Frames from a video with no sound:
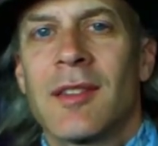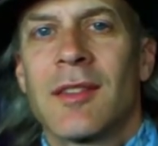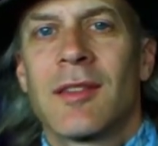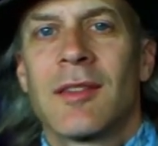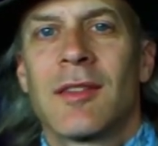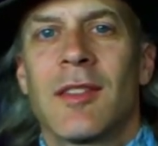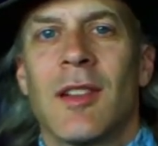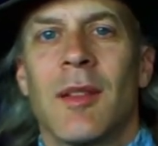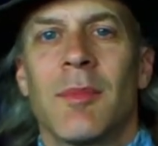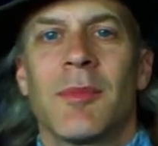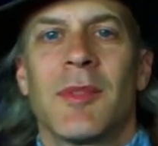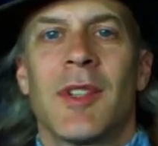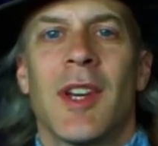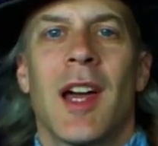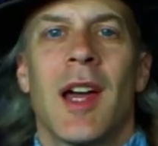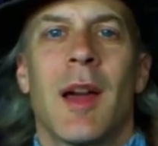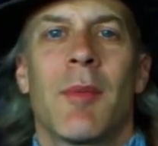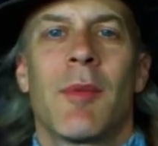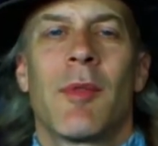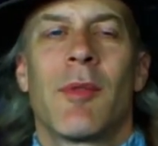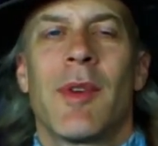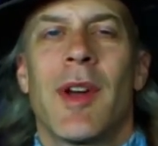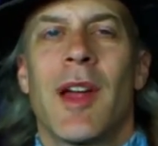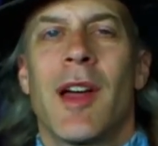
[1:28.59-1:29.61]

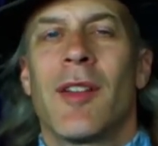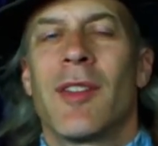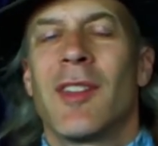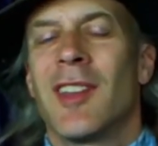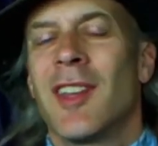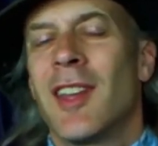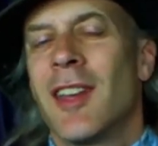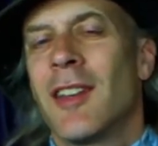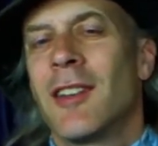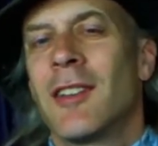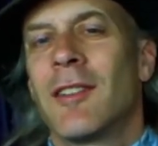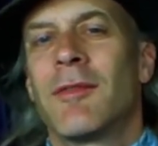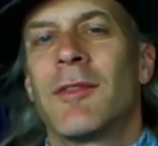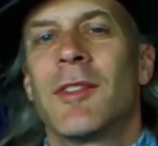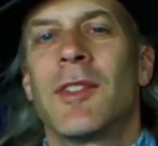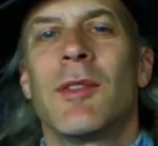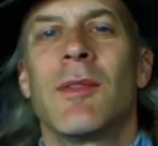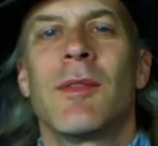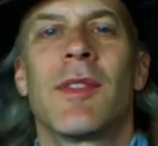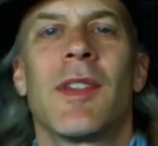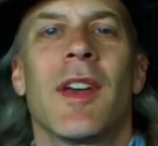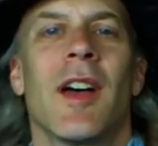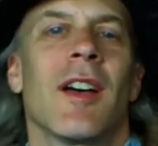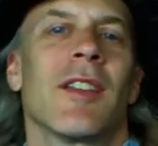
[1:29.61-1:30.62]
sometime around the end of
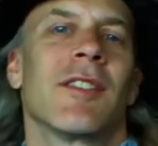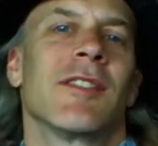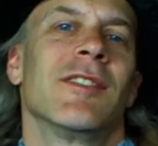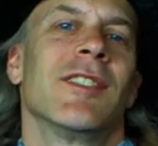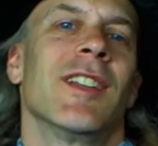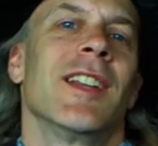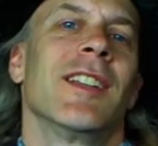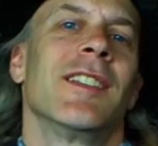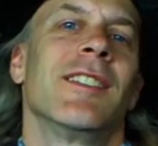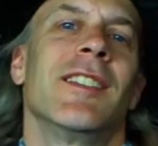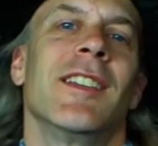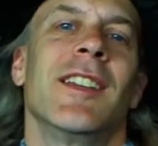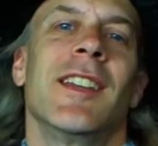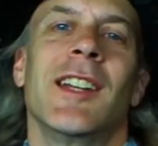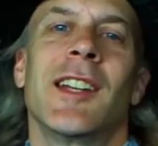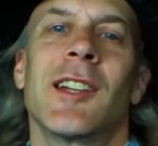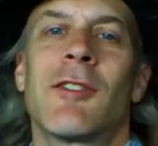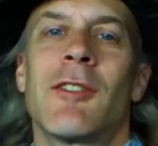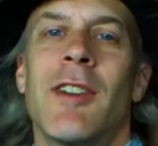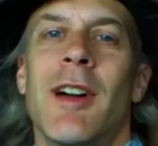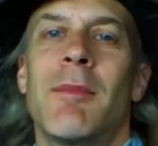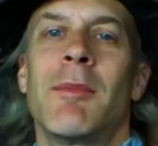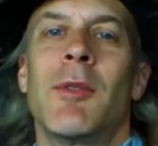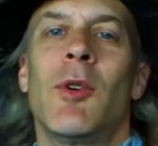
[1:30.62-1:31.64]
2018,
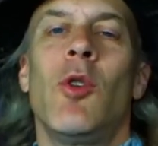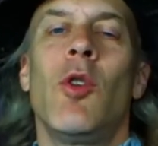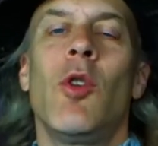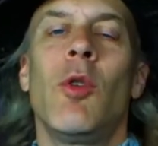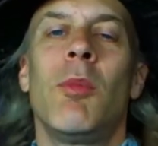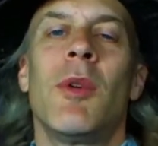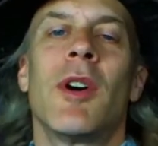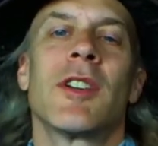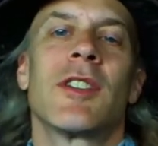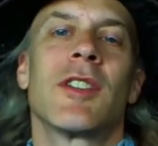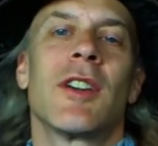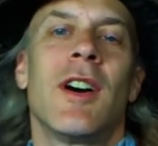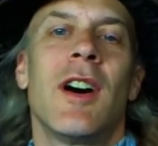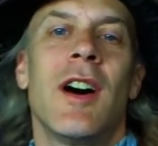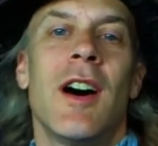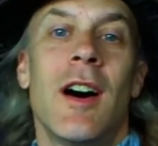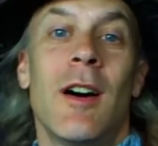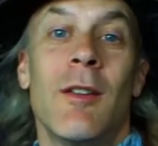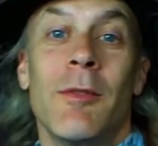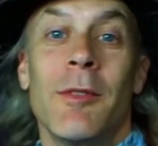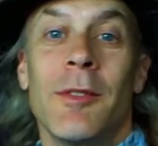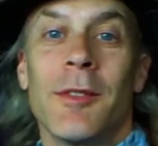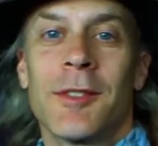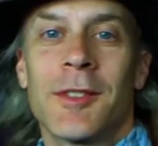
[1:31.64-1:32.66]
grabbed a whole bunch of
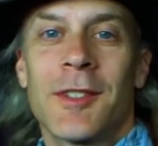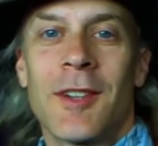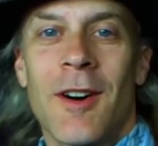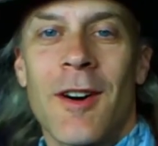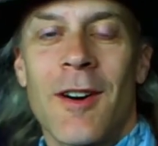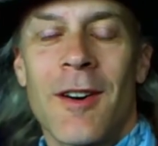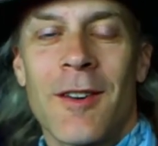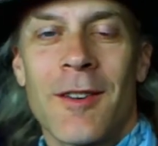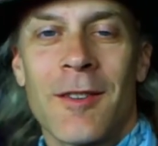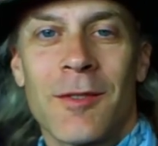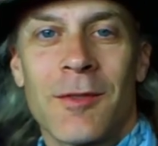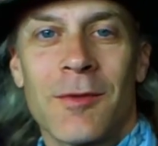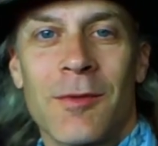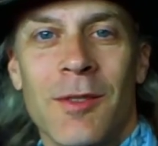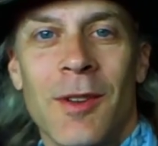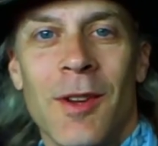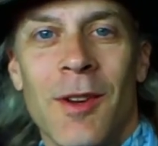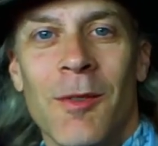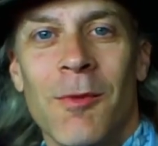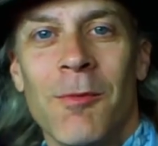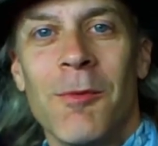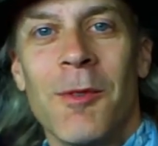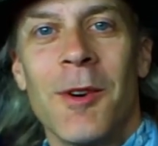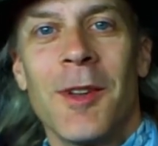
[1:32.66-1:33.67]
Hot Wheels cars
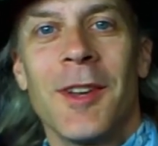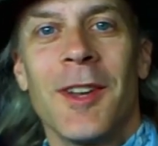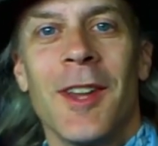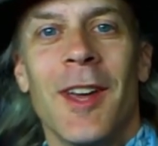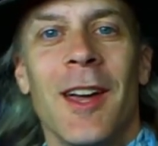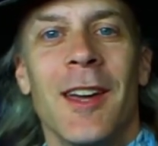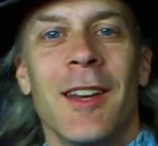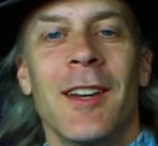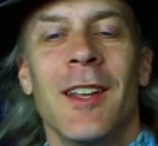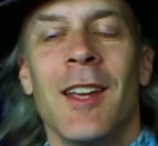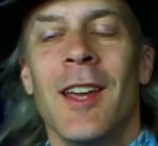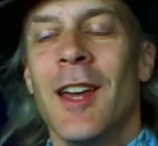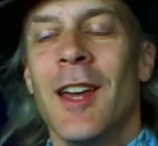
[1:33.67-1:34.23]
one night,